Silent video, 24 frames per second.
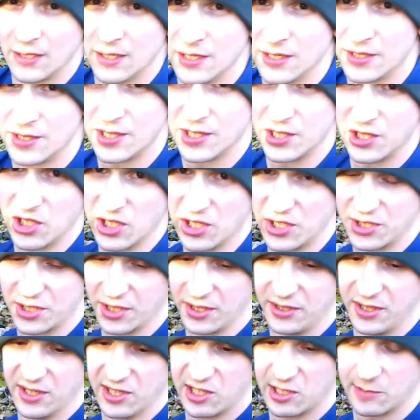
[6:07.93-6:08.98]
This is just a
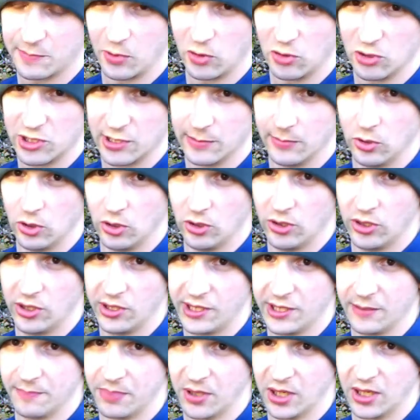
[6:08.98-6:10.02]
disposable
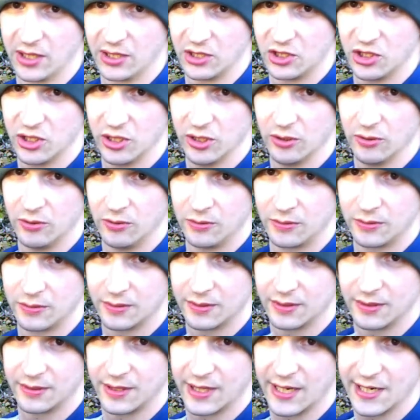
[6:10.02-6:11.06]
hooded poncho.
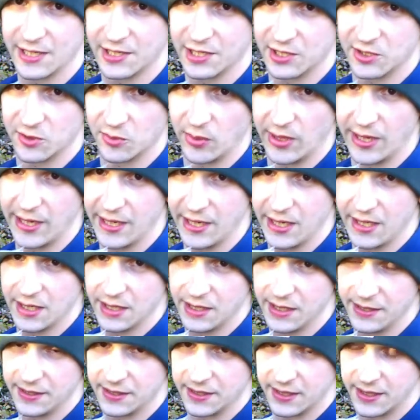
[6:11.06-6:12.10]
In case it's raining, you need to